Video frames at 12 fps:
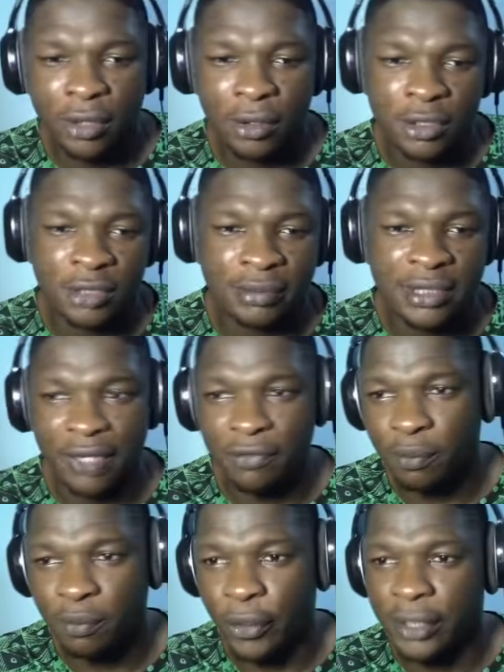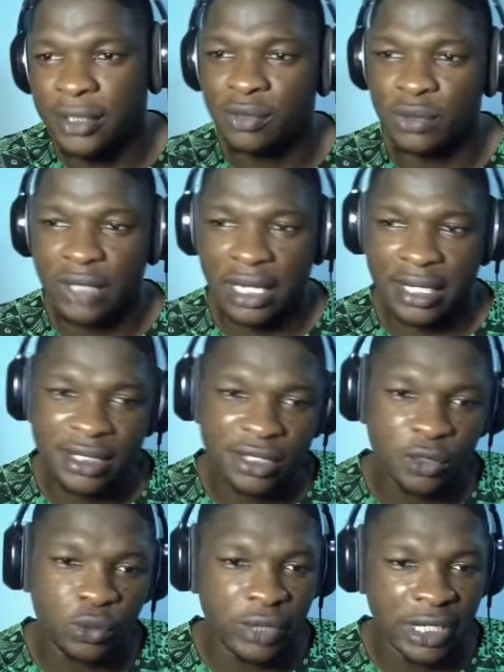got me 7 points with an
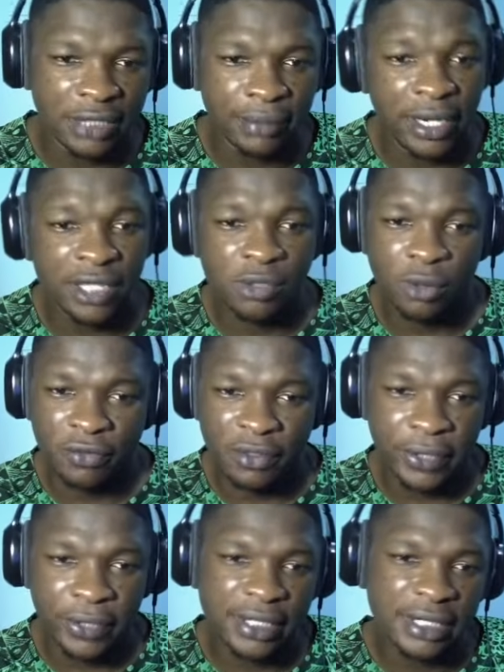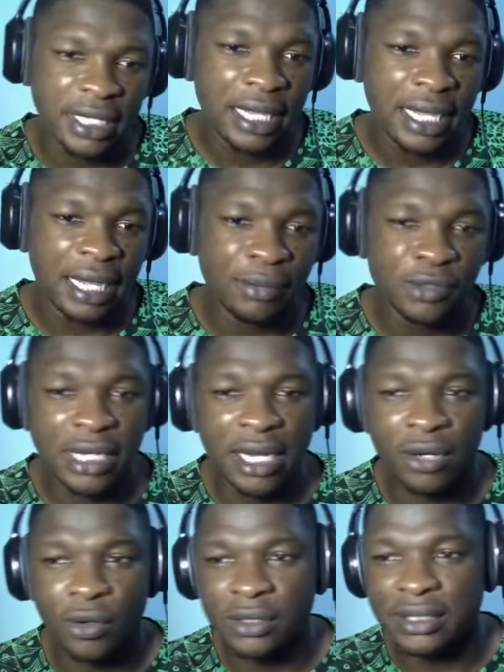assist to Riyad Mahrez, one of the breaks, and Musala
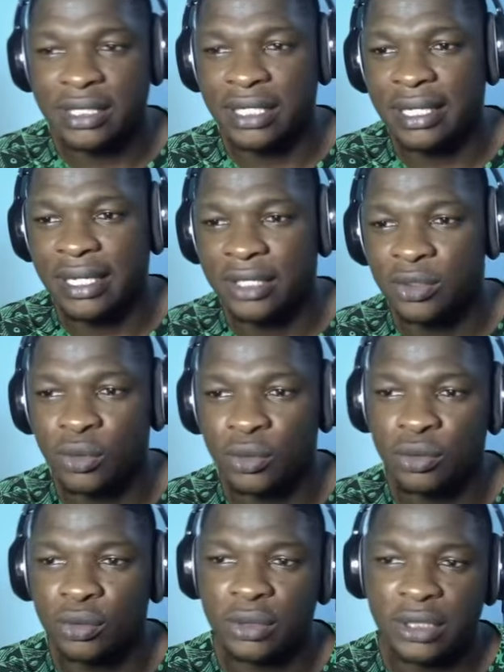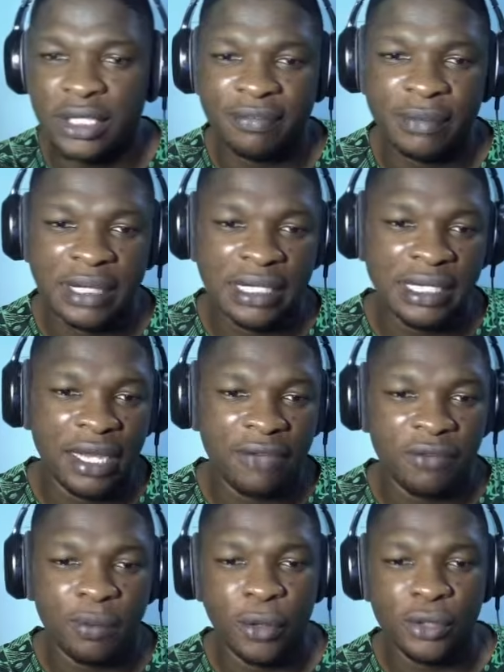got a late goal to give me
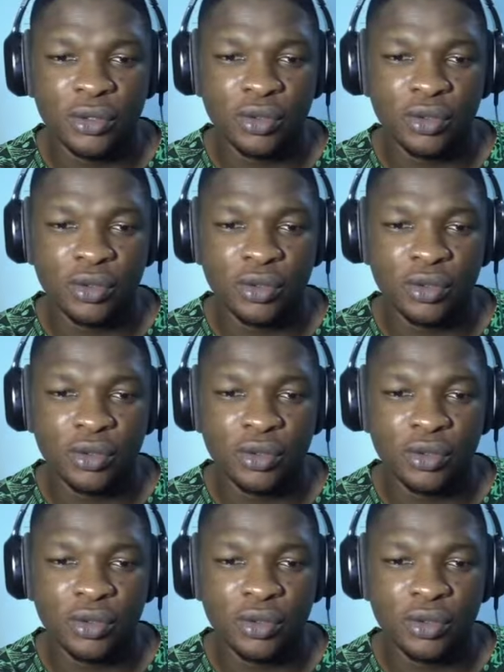11 points.